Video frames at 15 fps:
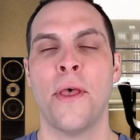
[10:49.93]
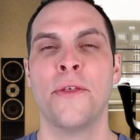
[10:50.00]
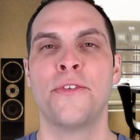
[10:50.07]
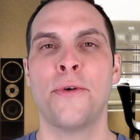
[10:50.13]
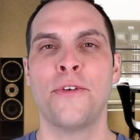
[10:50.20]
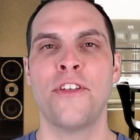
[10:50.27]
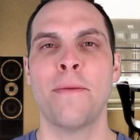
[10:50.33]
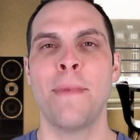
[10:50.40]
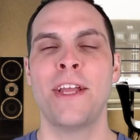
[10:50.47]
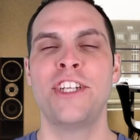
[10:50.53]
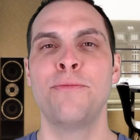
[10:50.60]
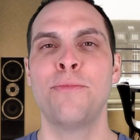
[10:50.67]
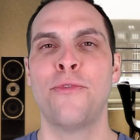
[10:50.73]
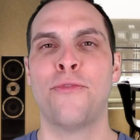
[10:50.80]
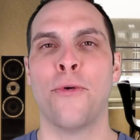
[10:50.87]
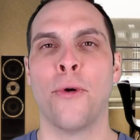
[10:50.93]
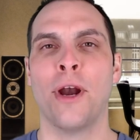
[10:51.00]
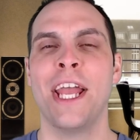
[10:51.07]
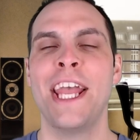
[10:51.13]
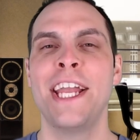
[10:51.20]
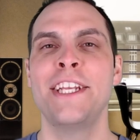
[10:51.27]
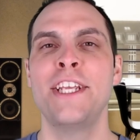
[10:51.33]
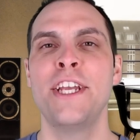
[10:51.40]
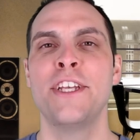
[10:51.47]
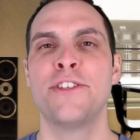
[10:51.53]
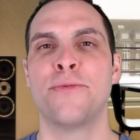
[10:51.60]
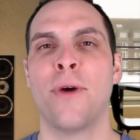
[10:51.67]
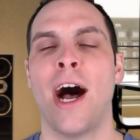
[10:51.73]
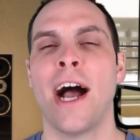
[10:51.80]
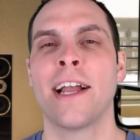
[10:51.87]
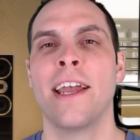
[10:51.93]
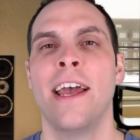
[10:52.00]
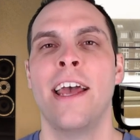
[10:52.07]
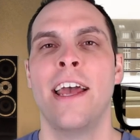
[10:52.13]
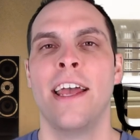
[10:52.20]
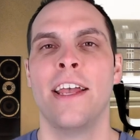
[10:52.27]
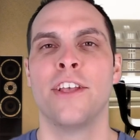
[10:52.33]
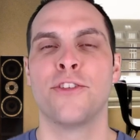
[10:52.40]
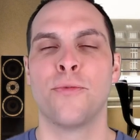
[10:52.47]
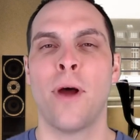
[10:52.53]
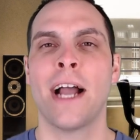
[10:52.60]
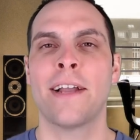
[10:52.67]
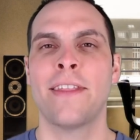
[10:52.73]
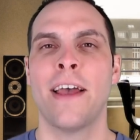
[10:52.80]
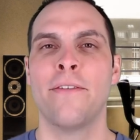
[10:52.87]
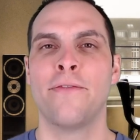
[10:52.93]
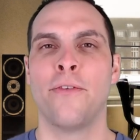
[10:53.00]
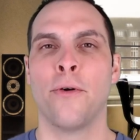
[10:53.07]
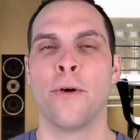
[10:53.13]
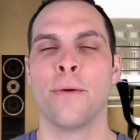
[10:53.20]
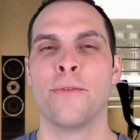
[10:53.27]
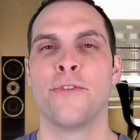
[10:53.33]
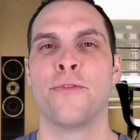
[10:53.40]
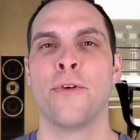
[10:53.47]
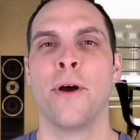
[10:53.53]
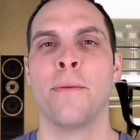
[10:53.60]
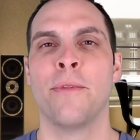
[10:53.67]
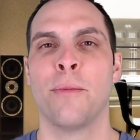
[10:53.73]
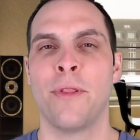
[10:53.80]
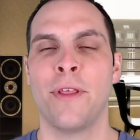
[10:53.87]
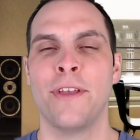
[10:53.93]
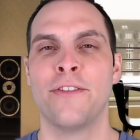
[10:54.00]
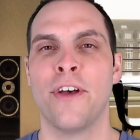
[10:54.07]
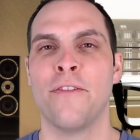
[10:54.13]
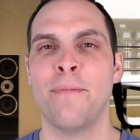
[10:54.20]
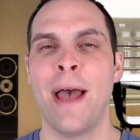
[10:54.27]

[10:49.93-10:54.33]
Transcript: So as I mentioned before, igneous rock is rock that forms from the release of